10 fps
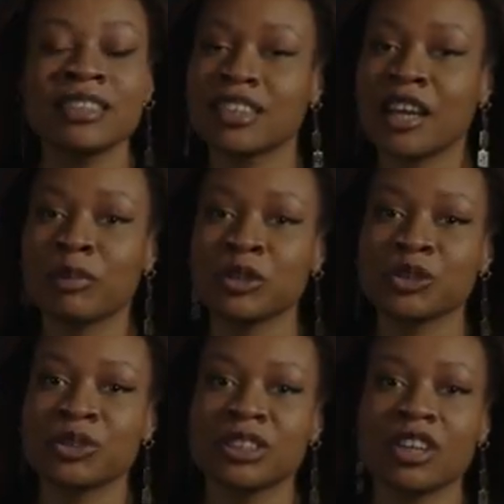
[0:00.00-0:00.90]
and design
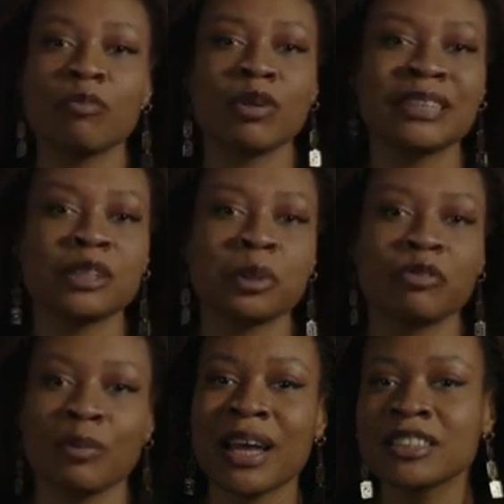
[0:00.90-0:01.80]
modules, complemented with
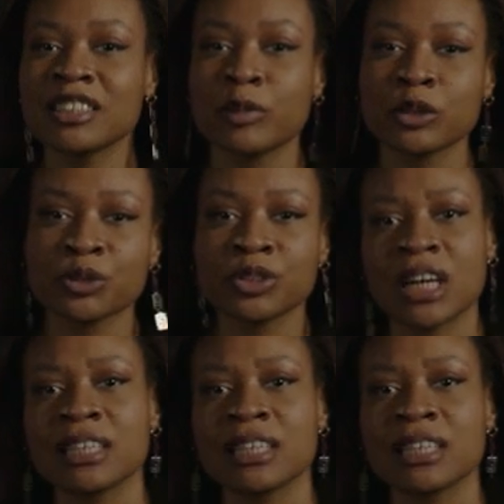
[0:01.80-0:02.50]
humanities modules to